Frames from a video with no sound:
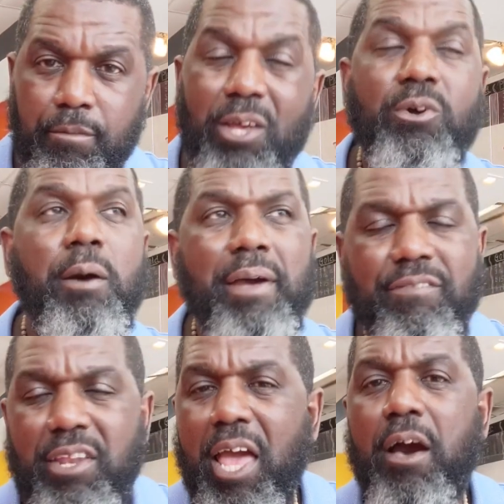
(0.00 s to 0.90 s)
They'll come
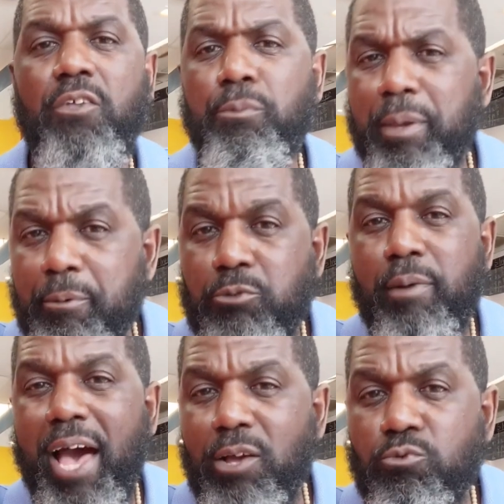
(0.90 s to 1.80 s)
after that. Other people's
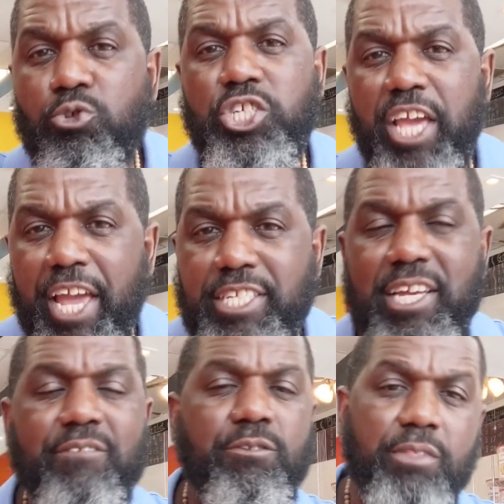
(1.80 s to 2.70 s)
minds will change
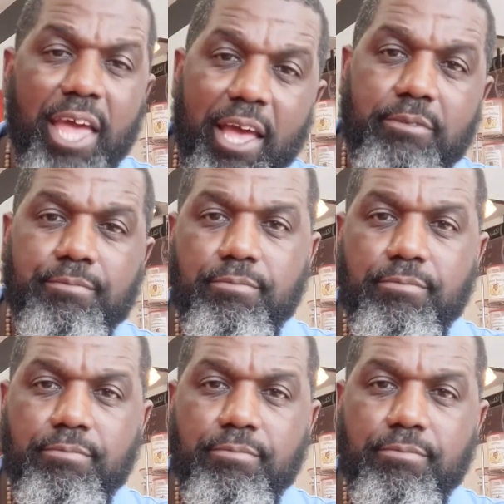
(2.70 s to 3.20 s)
after that.